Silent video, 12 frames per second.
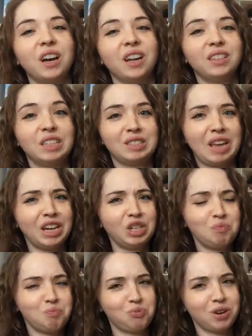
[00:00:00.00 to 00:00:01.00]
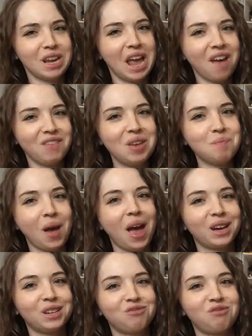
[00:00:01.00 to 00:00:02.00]
and this actually pretty heavy
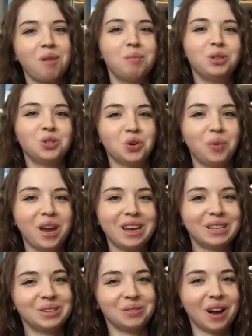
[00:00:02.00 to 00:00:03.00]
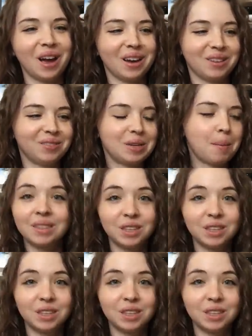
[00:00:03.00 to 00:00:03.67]
package from Joann's arrived.